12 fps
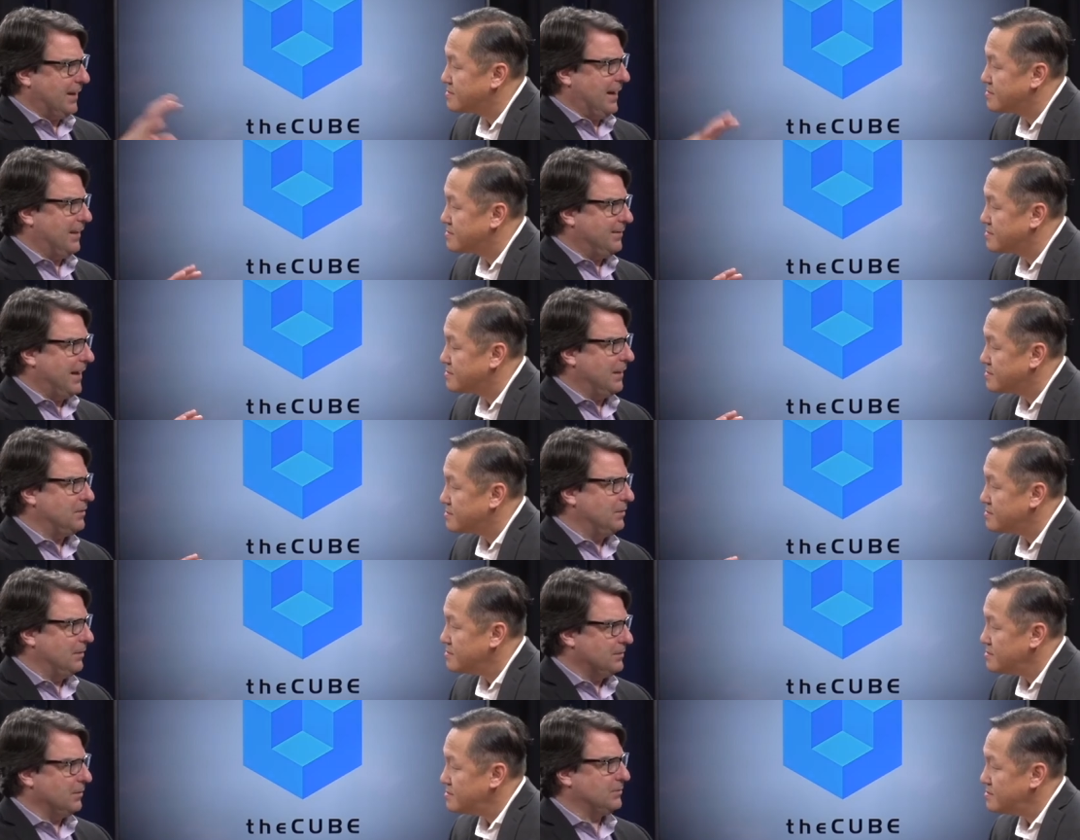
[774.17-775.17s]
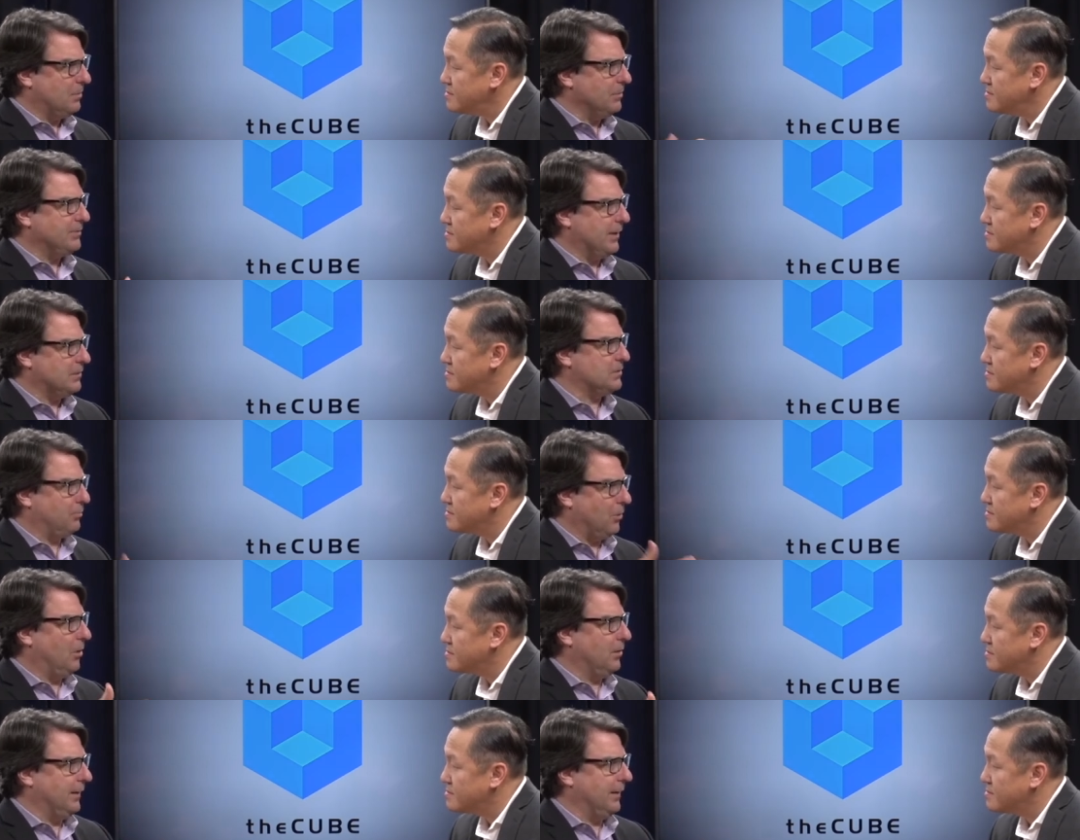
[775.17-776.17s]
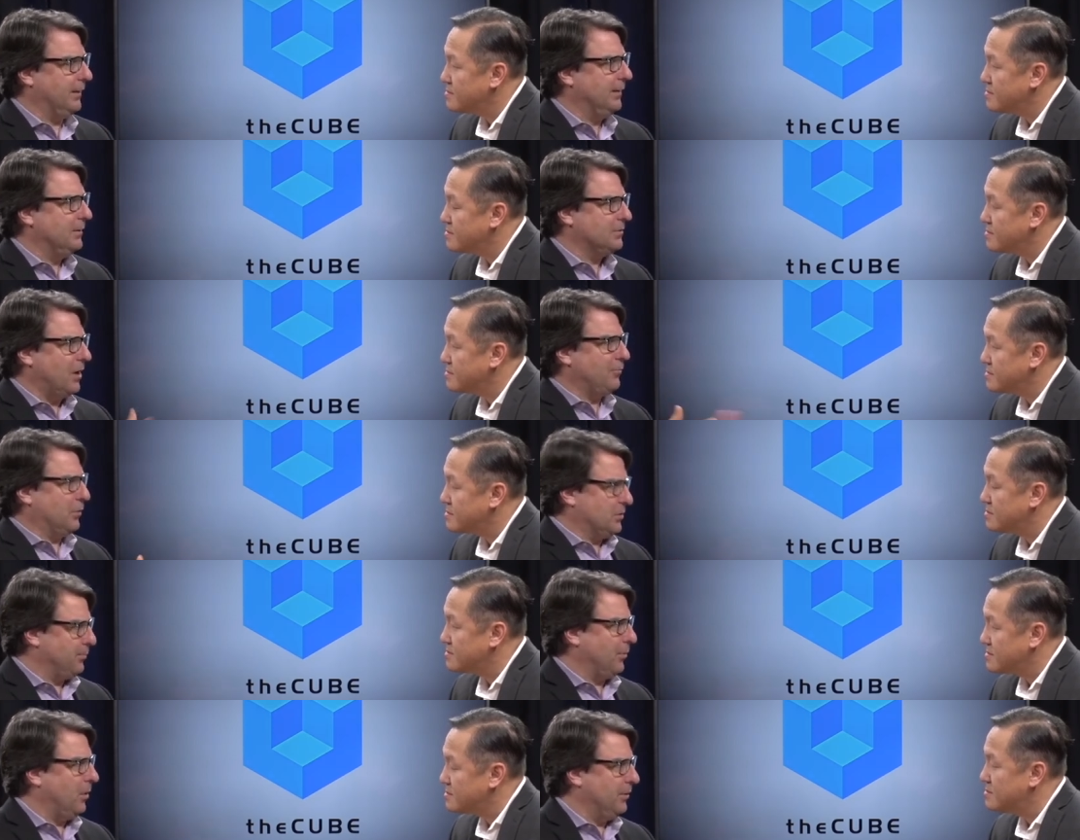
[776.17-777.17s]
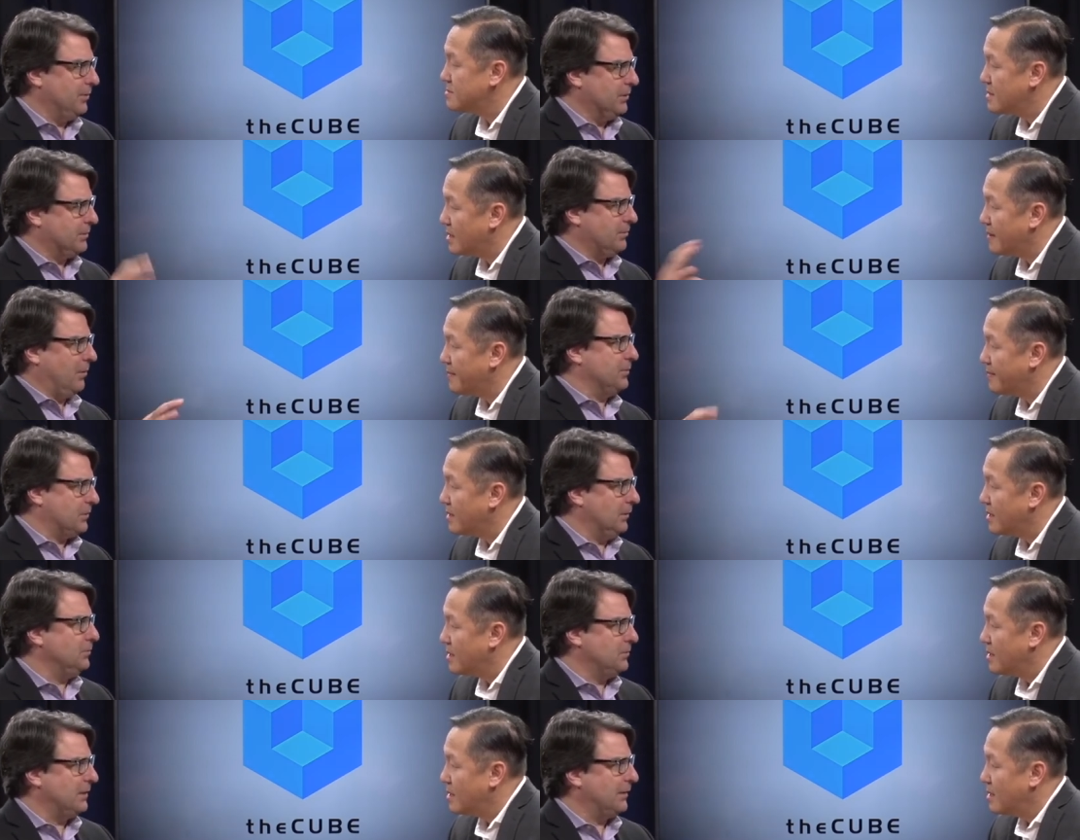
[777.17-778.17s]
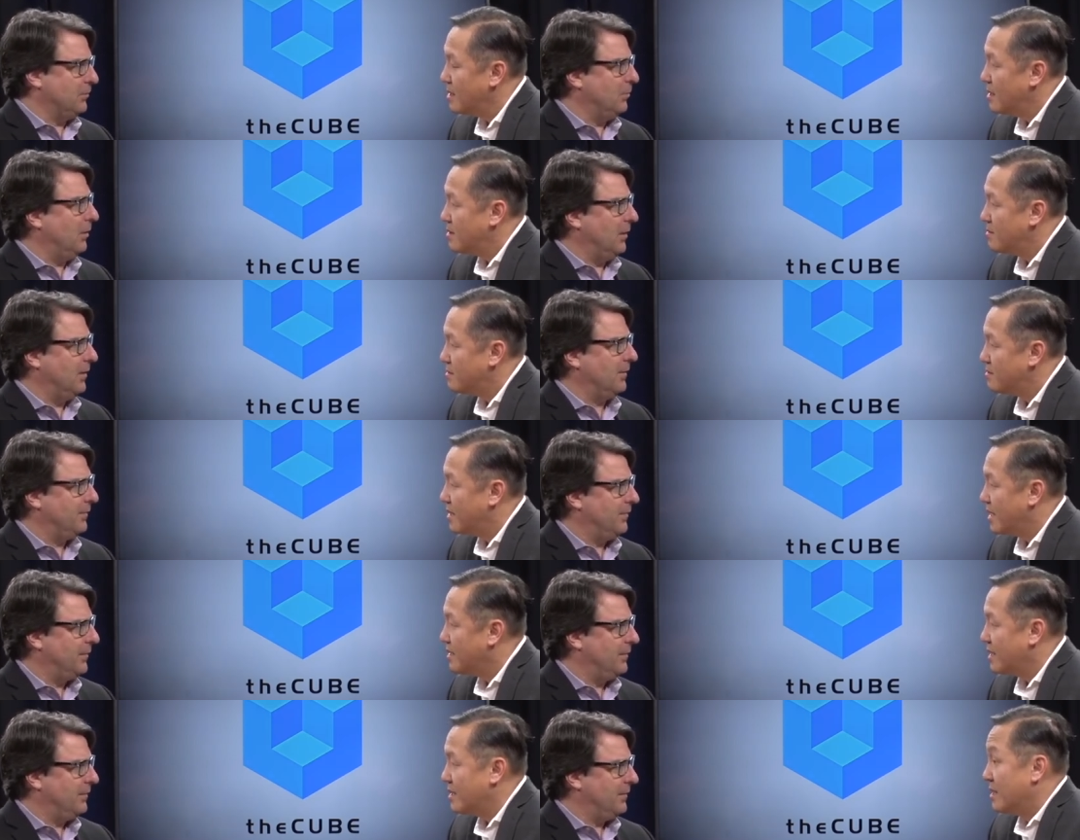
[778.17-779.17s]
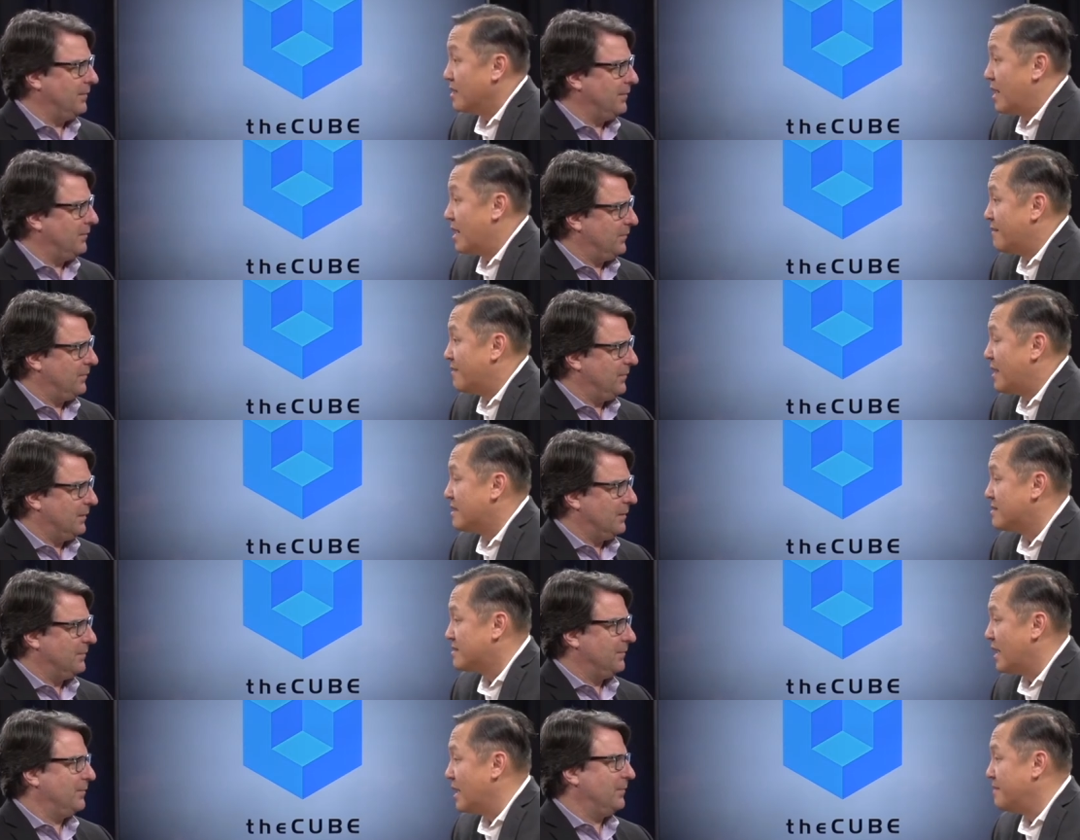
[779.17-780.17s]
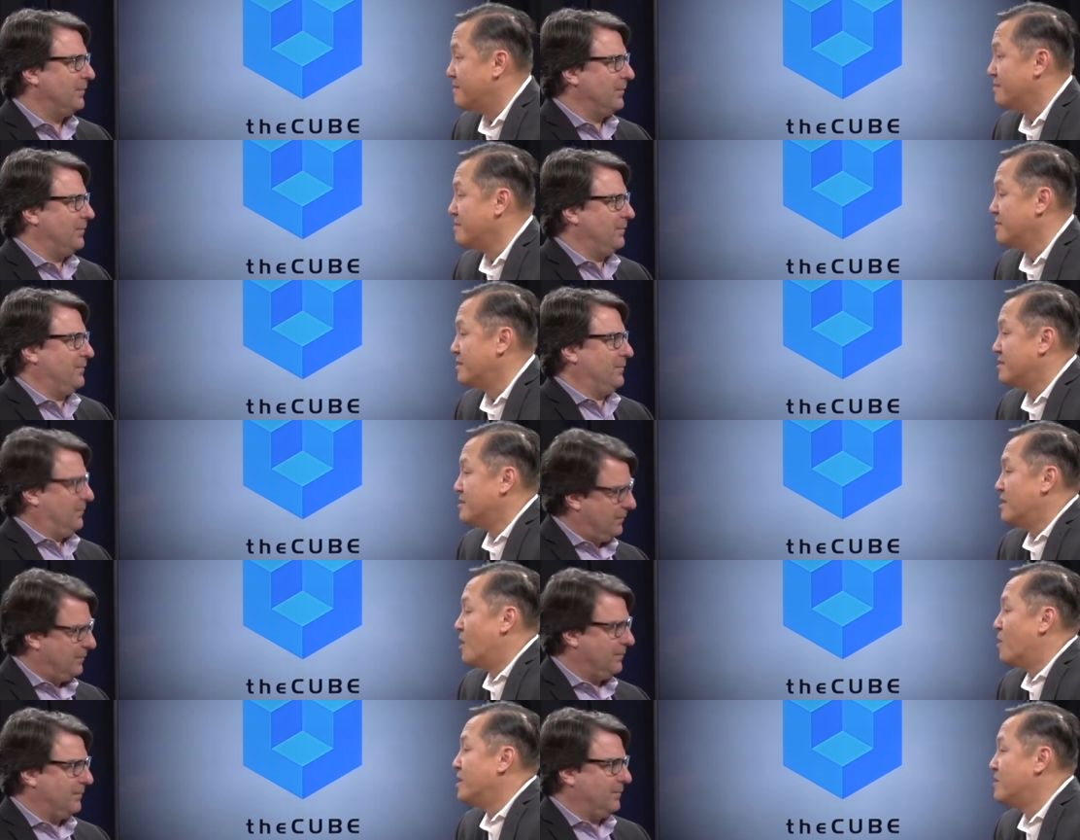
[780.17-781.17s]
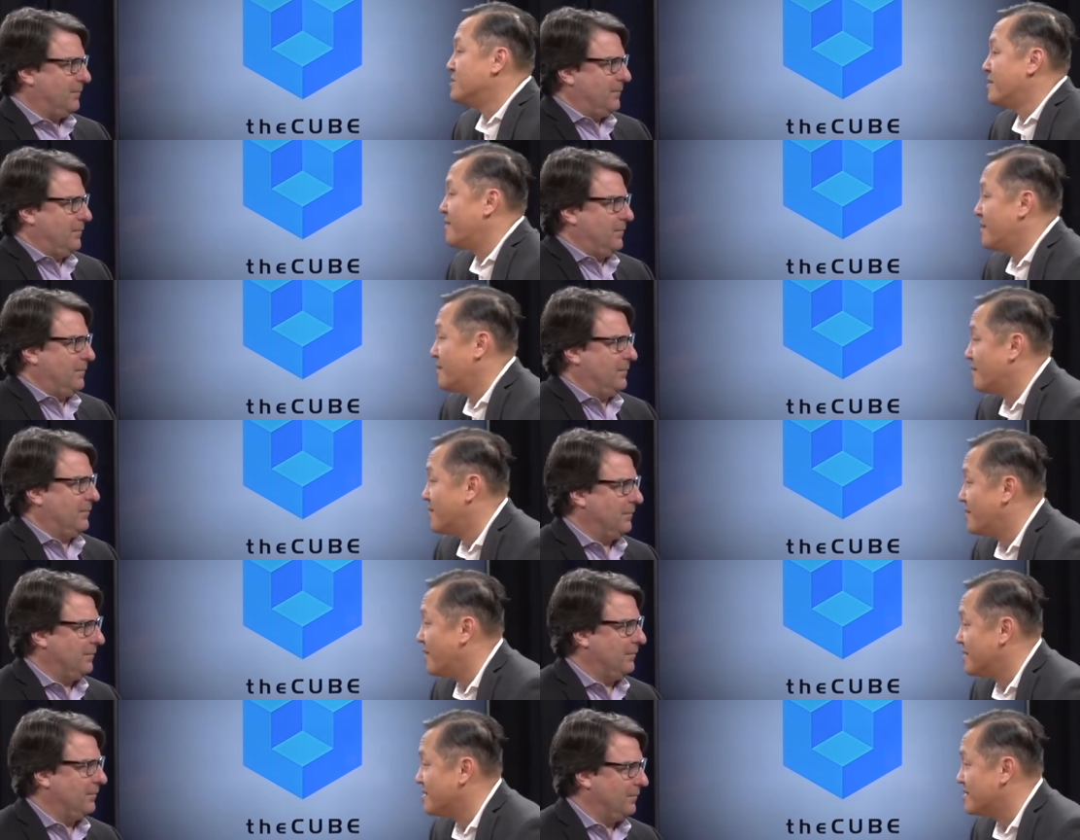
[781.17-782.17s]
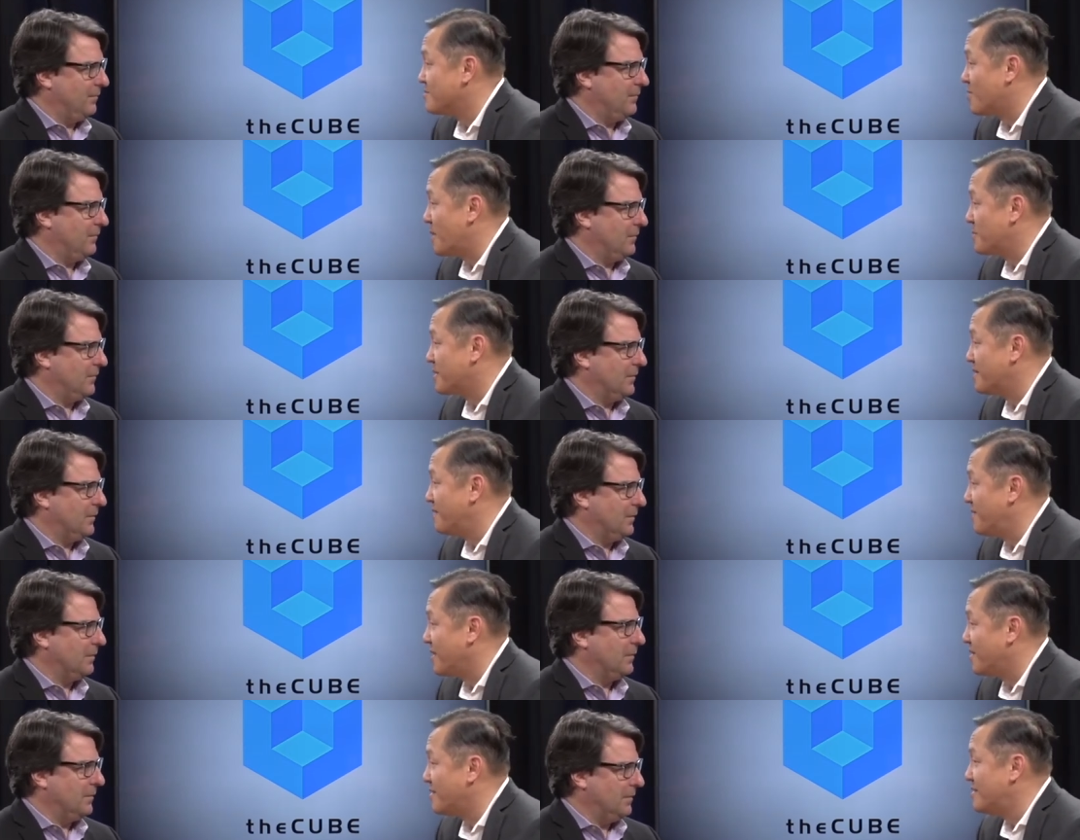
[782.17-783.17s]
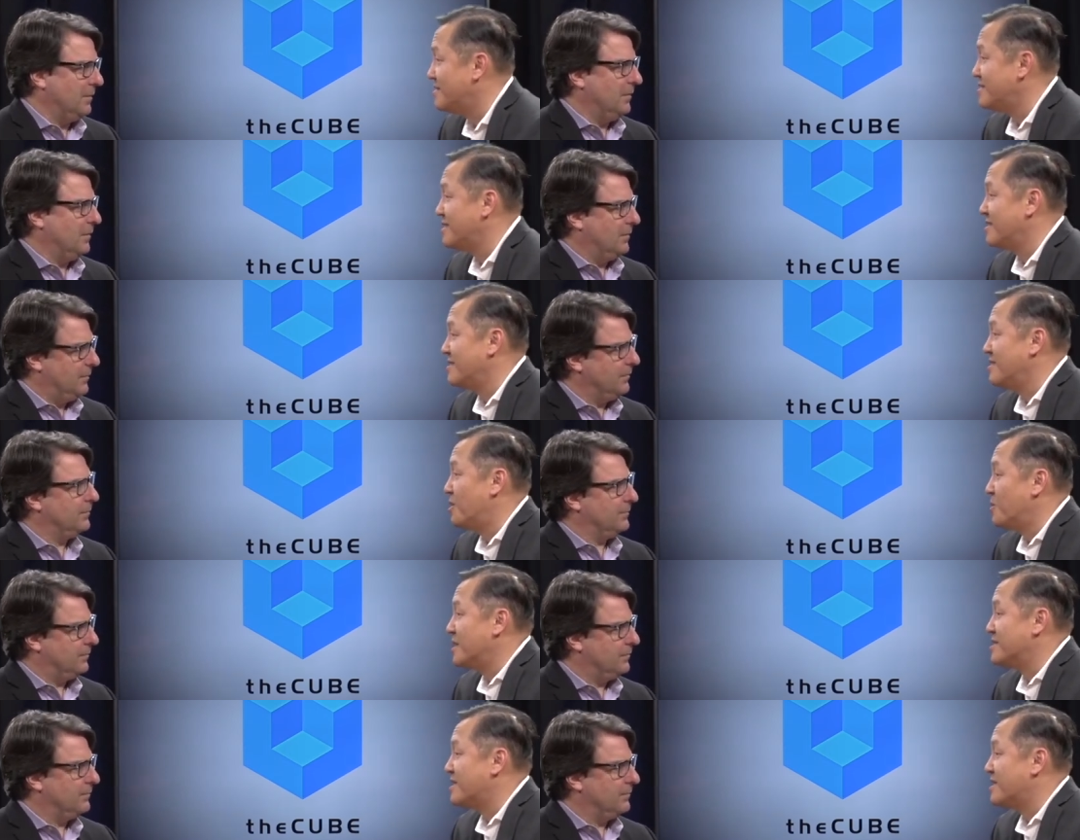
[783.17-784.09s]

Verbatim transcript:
Speaker 1: to add that to it. So it's almost like sprawling, software sprawl. You're just throwing solutions at the wall.
Speaker 2: Right, and a lot of that time, you know, no one knows if, it, if the devices are properly configured. No one has